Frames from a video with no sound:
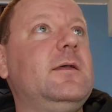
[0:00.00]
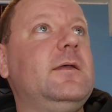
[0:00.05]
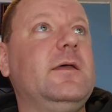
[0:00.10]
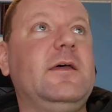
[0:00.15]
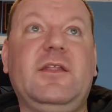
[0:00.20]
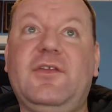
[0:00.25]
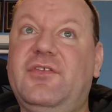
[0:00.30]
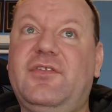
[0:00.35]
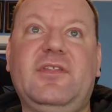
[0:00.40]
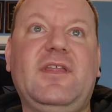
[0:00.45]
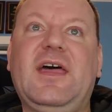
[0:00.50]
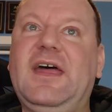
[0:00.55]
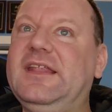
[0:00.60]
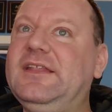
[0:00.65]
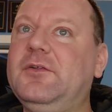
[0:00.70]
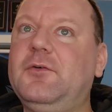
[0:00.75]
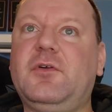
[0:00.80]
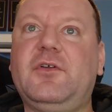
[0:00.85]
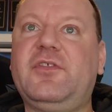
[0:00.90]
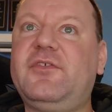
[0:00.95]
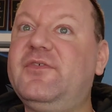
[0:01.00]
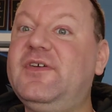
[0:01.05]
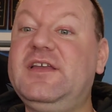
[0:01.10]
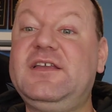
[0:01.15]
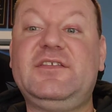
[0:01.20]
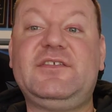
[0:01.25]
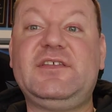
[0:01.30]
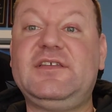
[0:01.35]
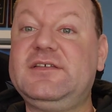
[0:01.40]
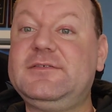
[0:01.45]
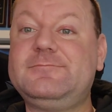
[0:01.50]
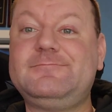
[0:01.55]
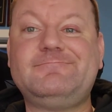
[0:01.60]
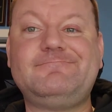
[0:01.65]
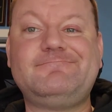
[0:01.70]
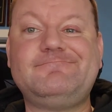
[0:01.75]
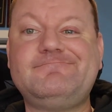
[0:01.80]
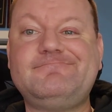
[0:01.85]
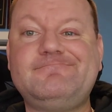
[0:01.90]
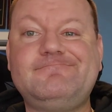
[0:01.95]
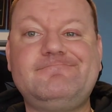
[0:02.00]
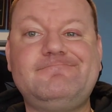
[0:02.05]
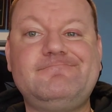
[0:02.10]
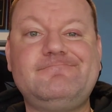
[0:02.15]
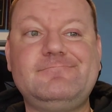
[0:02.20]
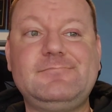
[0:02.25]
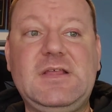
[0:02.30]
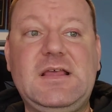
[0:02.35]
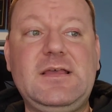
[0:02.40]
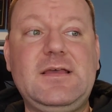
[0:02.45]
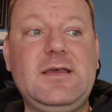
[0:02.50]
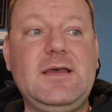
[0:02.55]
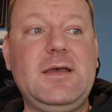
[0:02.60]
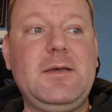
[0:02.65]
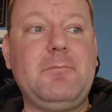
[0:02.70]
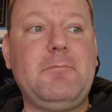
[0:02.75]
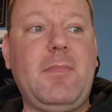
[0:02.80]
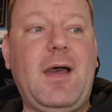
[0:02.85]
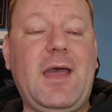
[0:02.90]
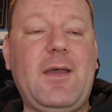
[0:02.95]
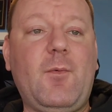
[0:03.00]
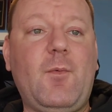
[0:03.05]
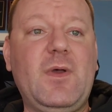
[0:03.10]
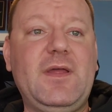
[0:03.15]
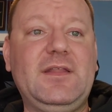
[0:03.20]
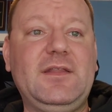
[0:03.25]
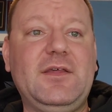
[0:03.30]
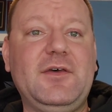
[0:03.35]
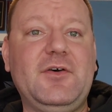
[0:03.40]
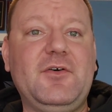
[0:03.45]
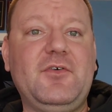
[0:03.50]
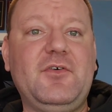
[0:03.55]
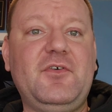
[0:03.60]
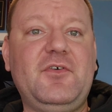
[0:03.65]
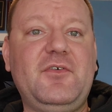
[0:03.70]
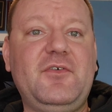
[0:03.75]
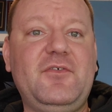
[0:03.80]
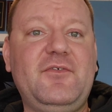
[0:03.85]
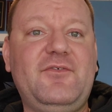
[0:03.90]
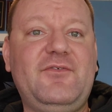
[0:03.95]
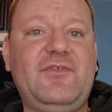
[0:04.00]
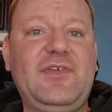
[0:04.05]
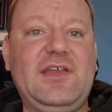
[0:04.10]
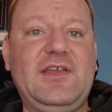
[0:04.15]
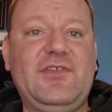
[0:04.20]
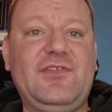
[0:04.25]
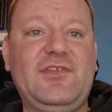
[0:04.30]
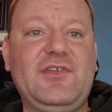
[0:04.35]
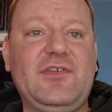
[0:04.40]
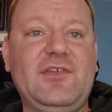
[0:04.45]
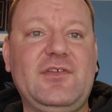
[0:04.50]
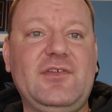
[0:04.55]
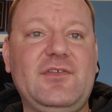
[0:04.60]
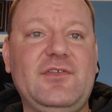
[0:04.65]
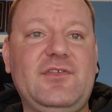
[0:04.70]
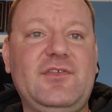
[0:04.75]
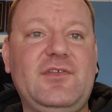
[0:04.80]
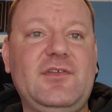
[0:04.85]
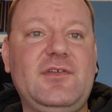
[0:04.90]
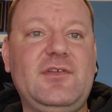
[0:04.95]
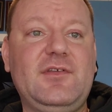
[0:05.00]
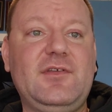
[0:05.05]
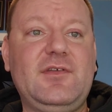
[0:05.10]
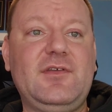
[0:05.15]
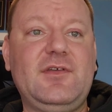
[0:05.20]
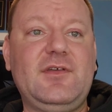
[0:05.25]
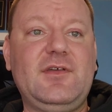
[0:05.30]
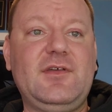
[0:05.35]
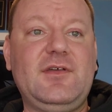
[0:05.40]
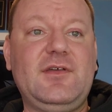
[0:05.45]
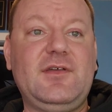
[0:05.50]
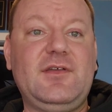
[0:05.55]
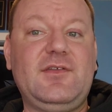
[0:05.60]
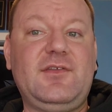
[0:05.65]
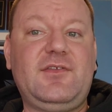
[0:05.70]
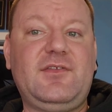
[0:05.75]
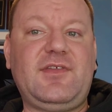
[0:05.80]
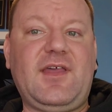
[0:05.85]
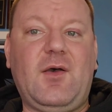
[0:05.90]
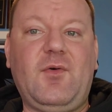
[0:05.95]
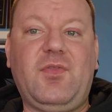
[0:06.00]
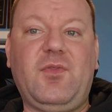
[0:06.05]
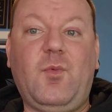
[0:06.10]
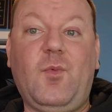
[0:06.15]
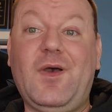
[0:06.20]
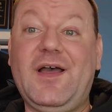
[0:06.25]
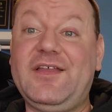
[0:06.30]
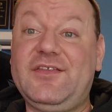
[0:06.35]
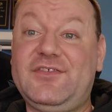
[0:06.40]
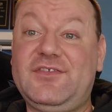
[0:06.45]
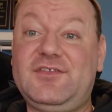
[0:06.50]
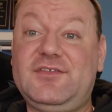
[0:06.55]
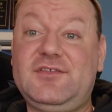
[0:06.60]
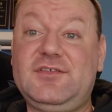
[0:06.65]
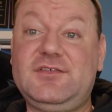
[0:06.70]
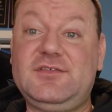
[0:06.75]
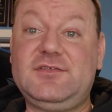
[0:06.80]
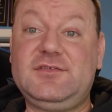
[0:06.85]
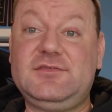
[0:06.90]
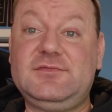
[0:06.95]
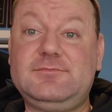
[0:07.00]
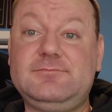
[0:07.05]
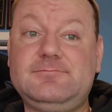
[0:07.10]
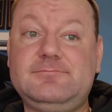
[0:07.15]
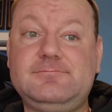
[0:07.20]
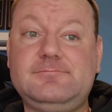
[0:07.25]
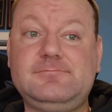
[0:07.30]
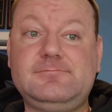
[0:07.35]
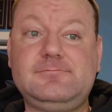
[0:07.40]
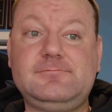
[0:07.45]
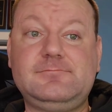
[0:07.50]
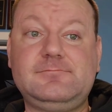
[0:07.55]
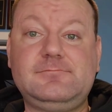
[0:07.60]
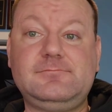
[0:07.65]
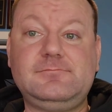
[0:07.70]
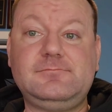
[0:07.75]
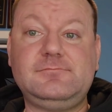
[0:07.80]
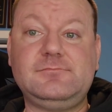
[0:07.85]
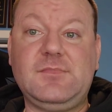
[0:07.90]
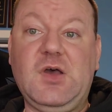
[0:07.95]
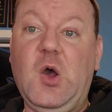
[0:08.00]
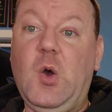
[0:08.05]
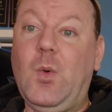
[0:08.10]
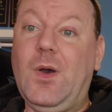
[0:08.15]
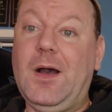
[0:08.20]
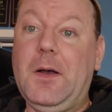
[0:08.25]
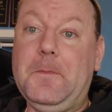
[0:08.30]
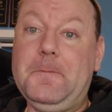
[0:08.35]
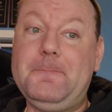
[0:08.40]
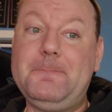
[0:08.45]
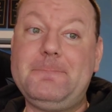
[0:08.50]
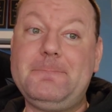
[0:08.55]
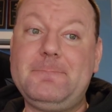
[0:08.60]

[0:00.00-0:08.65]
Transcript: It is not north-facing. My window faces southwest. Oh well.